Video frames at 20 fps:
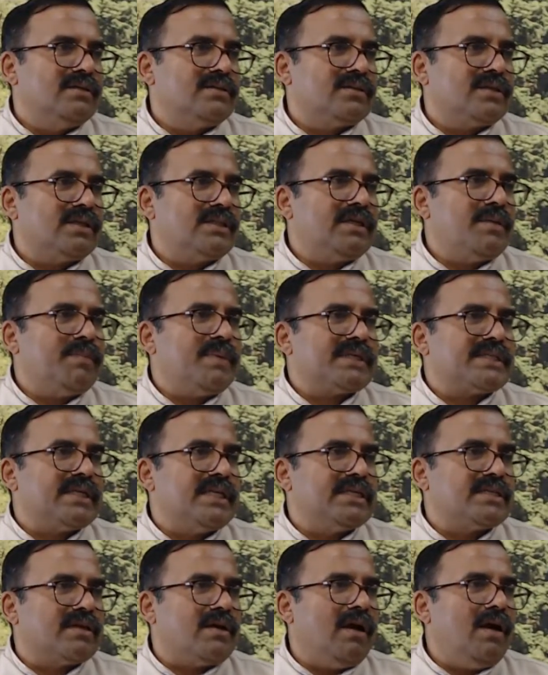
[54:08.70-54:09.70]
Such a
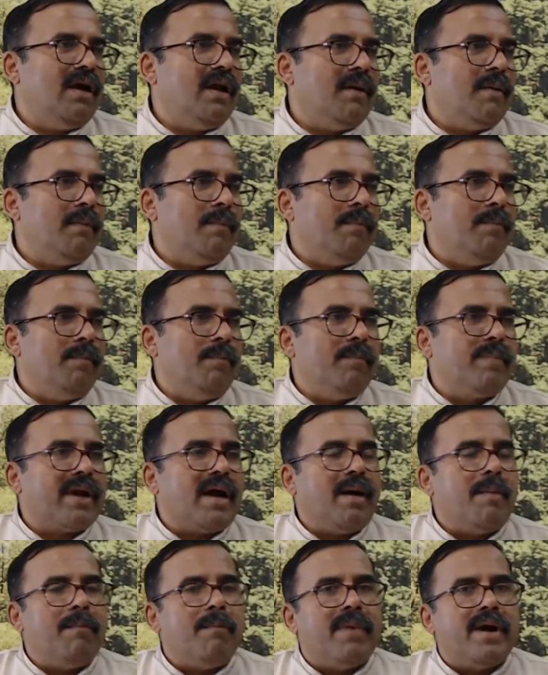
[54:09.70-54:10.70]
person is called
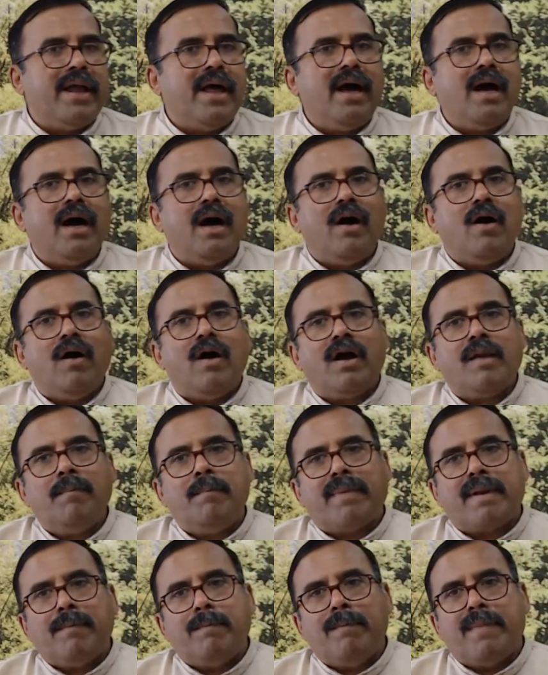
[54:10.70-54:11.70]
Brahmana or
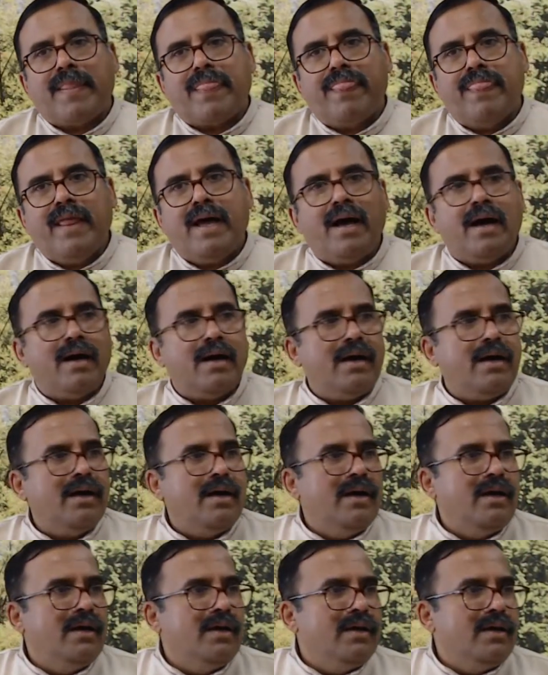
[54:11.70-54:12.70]
Brahmadna
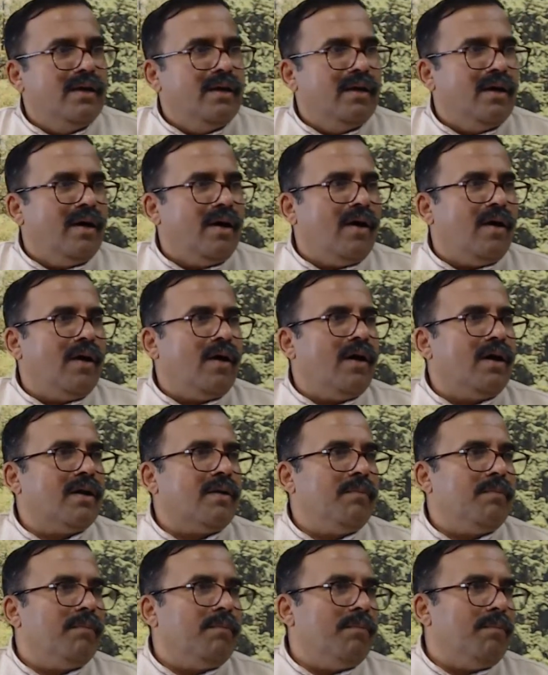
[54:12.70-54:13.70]

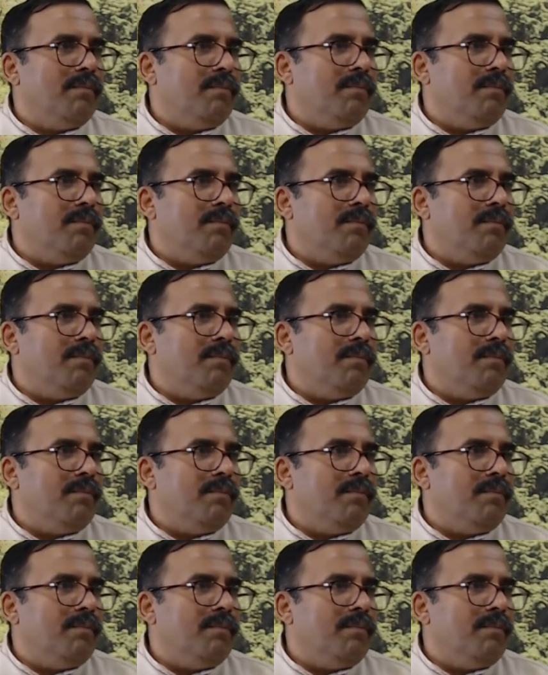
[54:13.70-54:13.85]
or